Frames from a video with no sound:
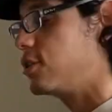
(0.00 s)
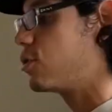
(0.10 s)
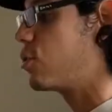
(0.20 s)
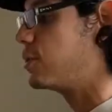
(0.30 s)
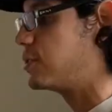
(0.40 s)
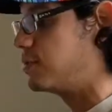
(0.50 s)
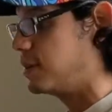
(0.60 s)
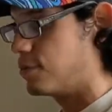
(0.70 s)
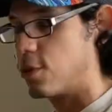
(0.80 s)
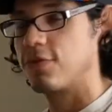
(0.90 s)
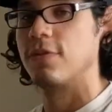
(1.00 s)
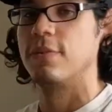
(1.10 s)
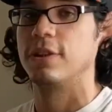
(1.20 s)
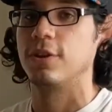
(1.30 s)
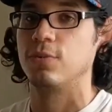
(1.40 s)
you're going to be more
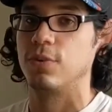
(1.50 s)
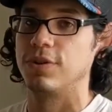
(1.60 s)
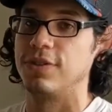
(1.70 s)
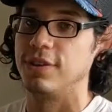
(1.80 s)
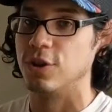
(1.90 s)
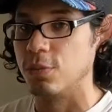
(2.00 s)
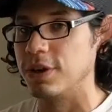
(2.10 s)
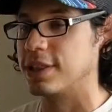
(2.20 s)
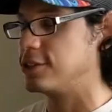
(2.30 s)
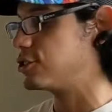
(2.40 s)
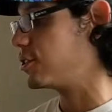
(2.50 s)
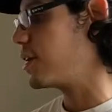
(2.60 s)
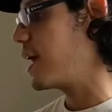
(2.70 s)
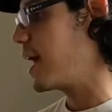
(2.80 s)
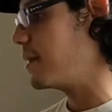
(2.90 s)
familiar with the
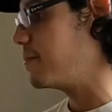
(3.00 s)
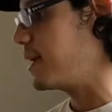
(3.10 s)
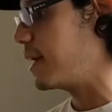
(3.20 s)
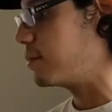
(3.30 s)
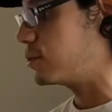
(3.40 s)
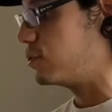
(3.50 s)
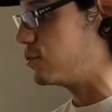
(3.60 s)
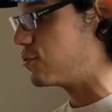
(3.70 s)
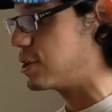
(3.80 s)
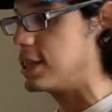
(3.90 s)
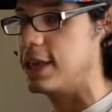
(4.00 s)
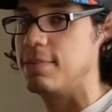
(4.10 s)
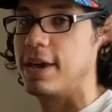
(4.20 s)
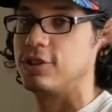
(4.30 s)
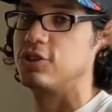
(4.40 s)
nomenclature and be able to really
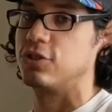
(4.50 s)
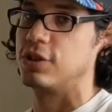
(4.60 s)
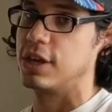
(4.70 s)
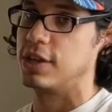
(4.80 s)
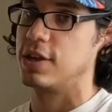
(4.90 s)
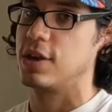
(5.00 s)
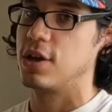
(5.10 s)
make sure that